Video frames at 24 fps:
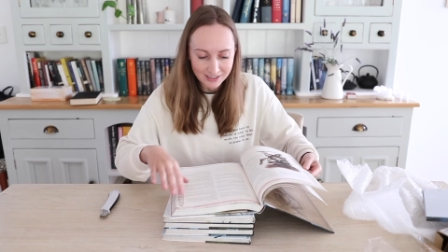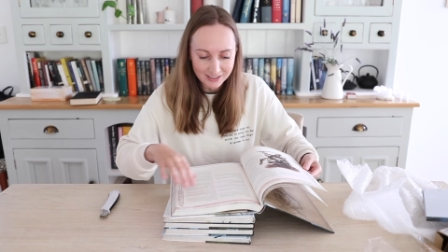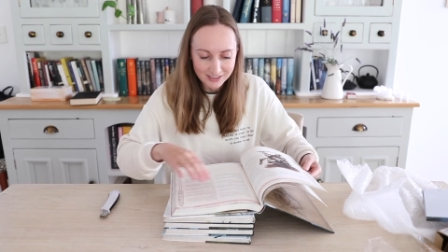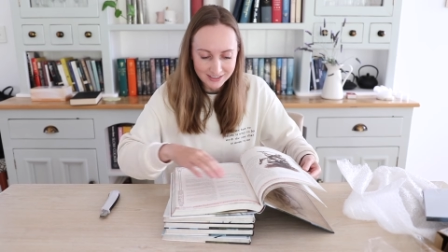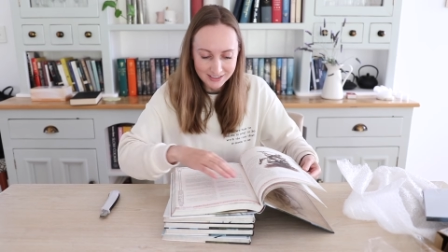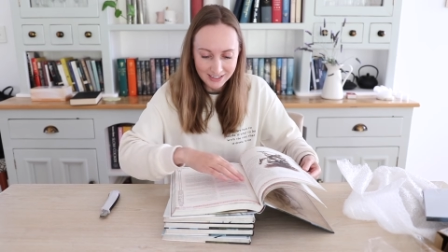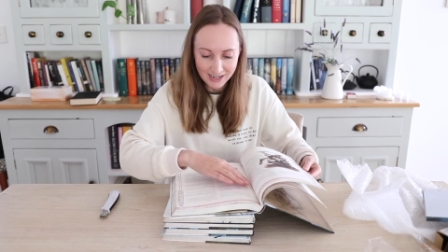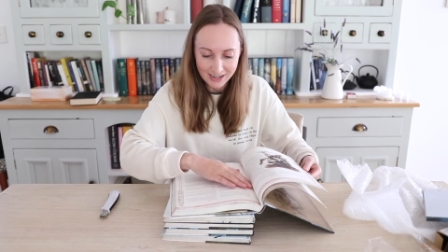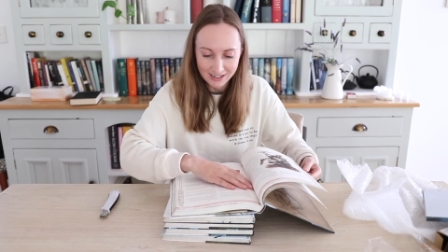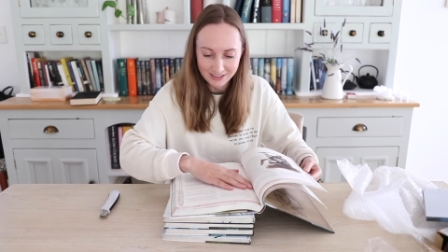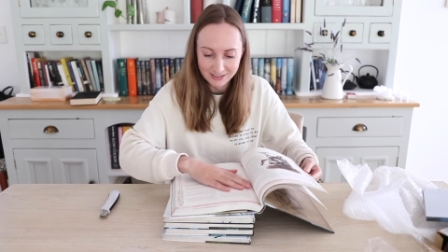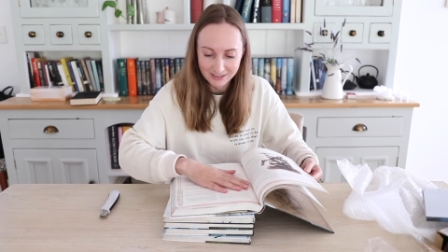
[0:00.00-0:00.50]
It's
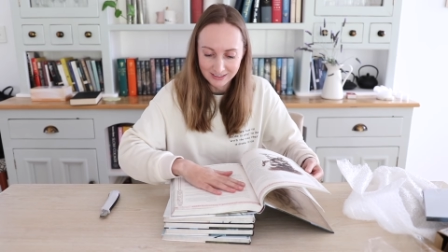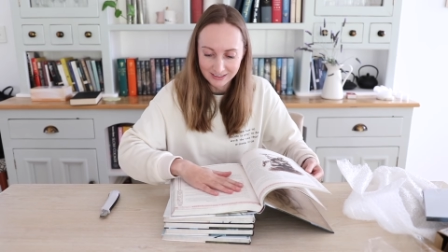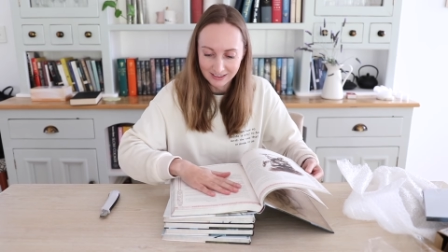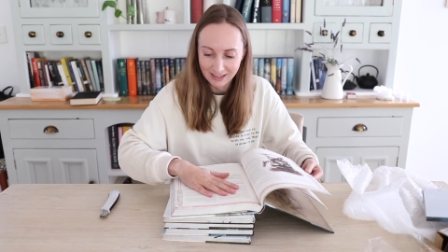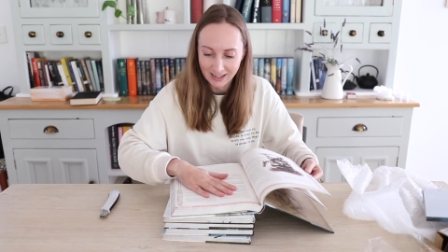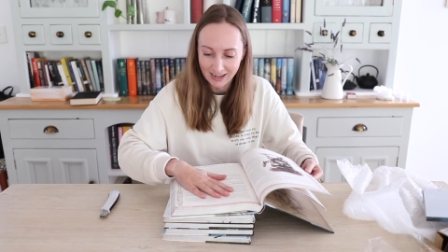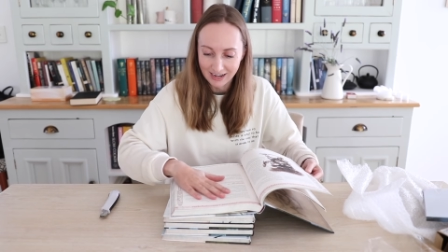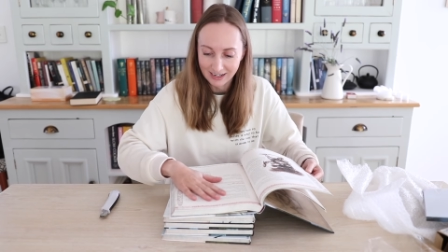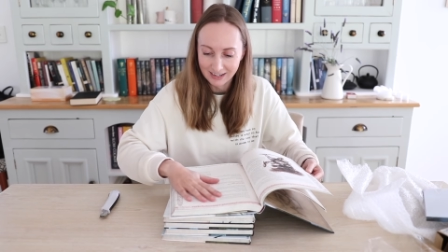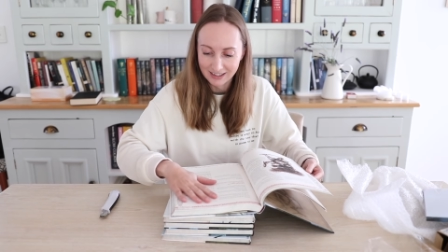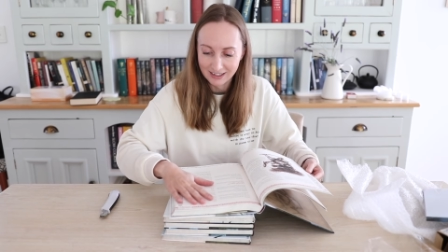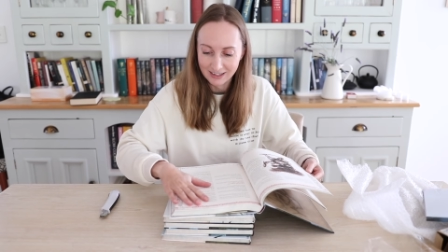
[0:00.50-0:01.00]
actually
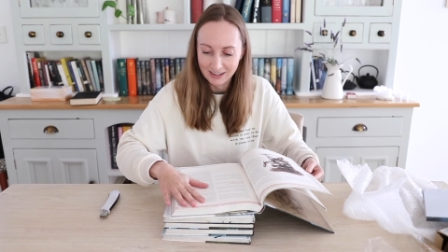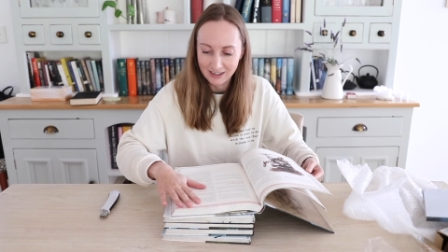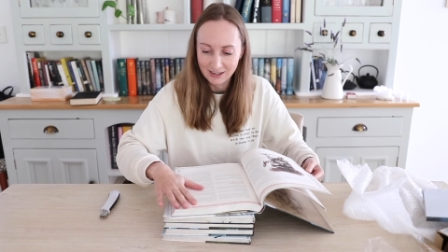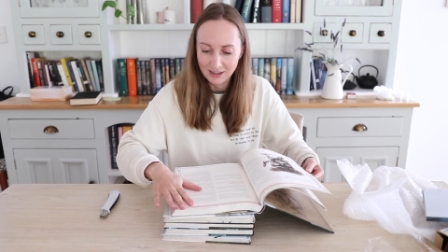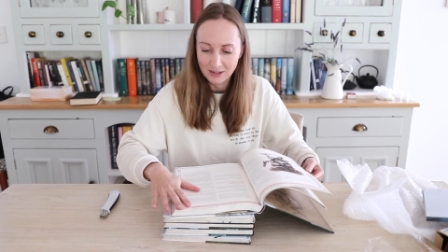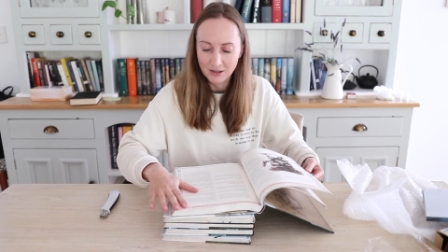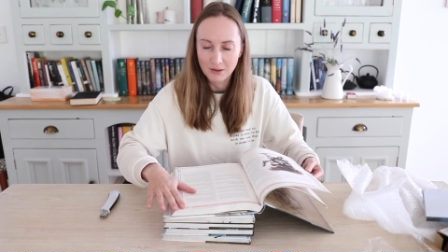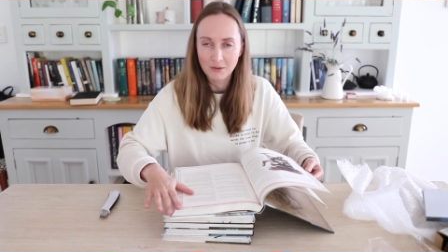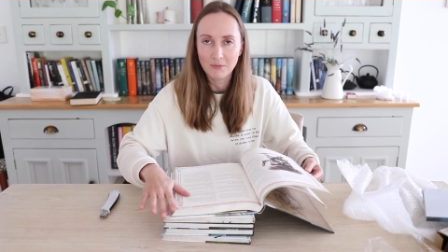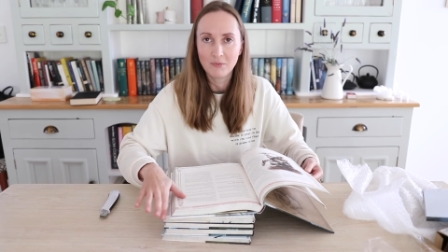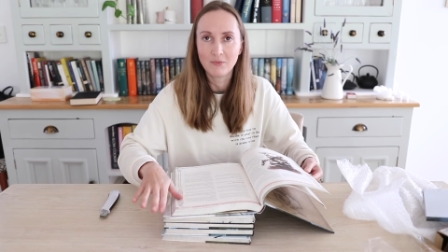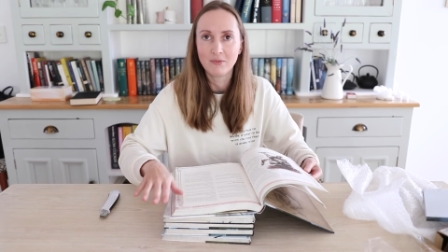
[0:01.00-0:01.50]
like
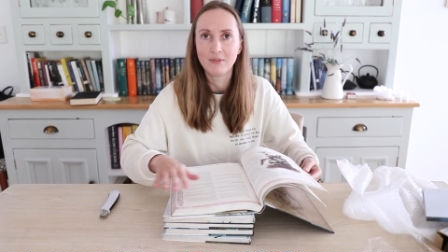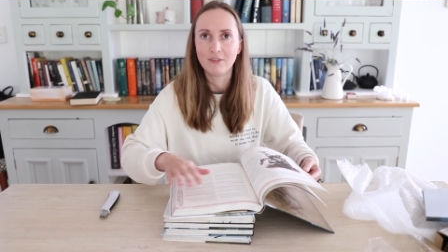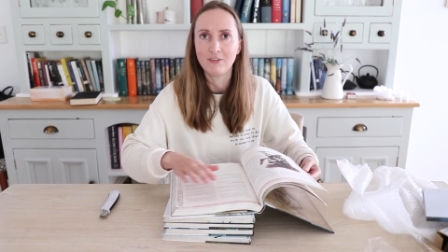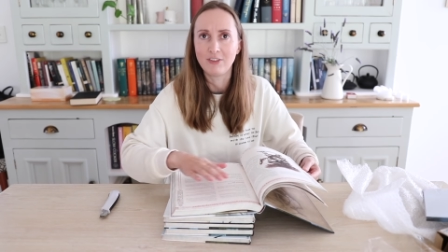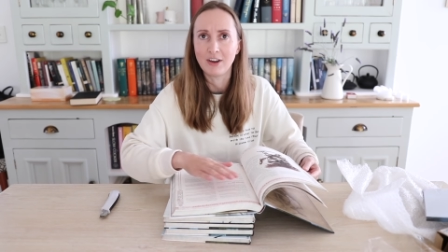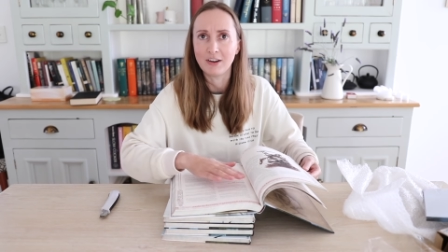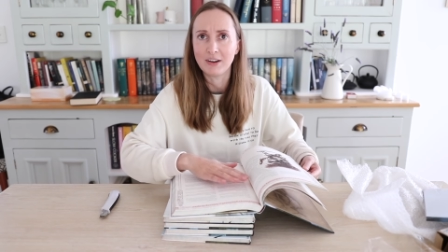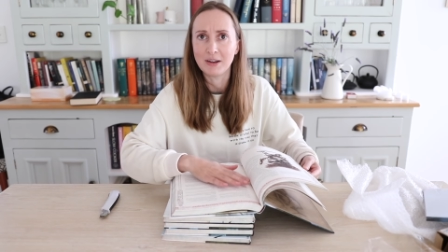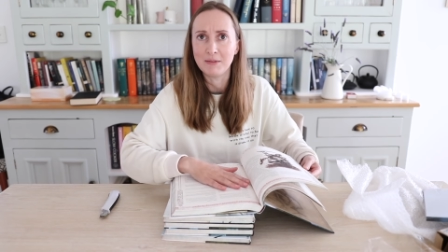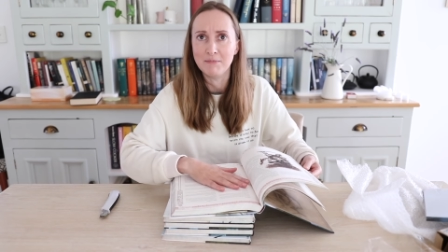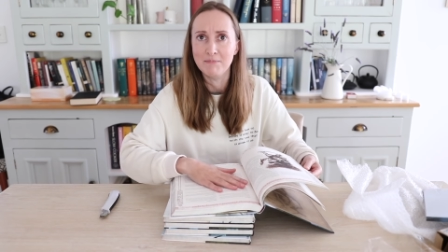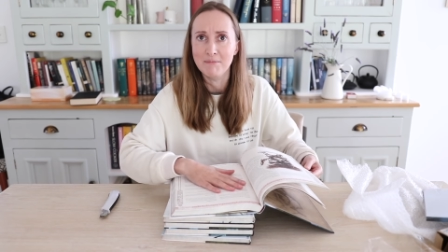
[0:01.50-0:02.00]

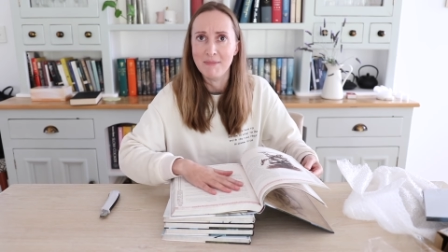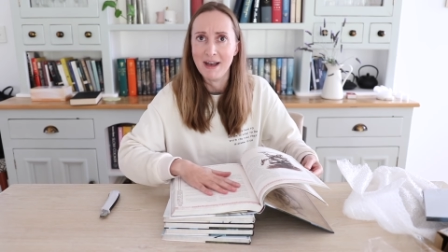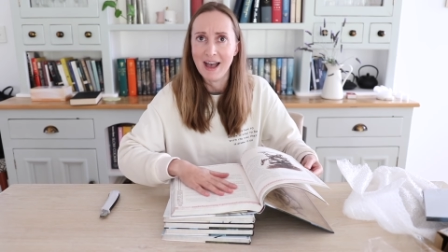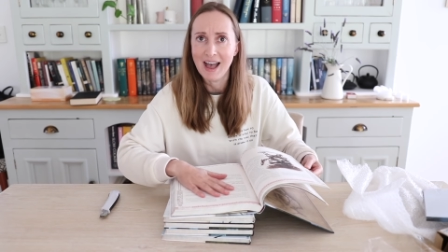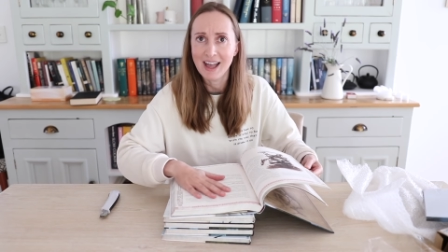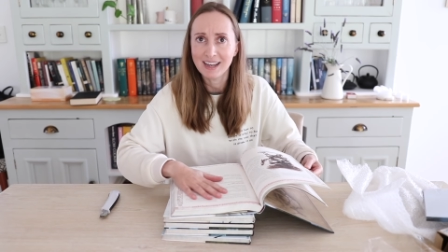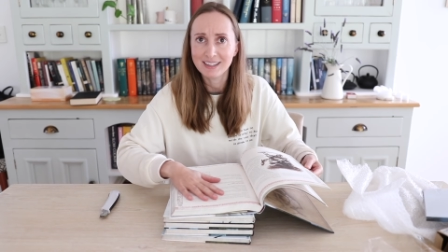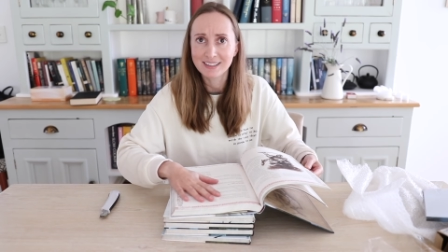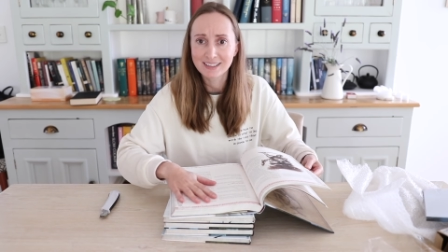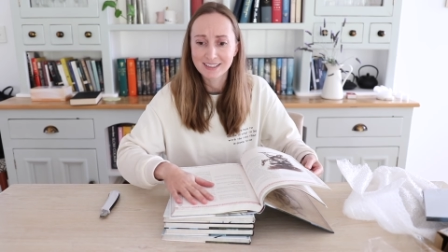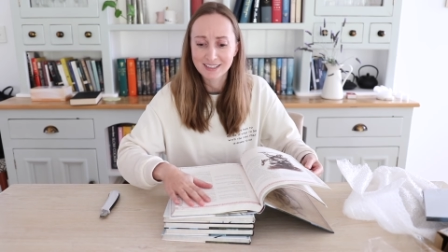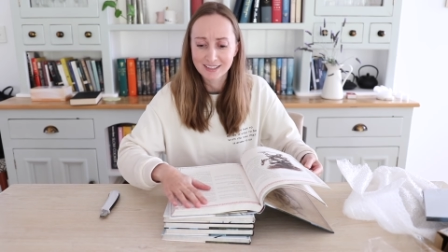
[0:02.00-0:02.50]
very
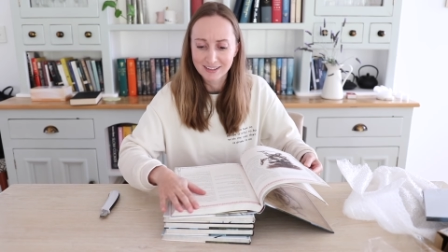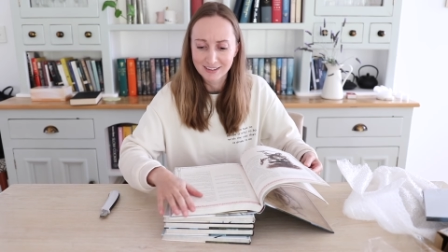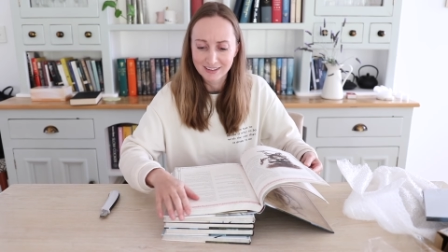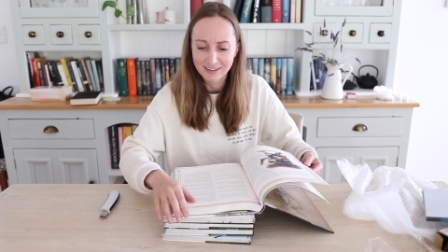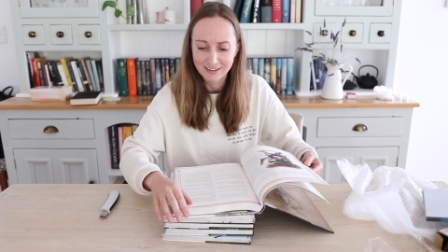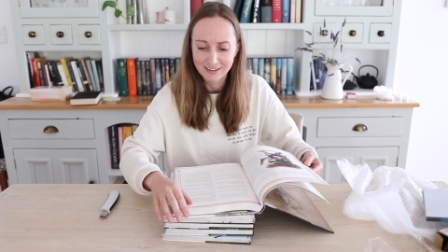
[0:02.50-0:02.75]
matte.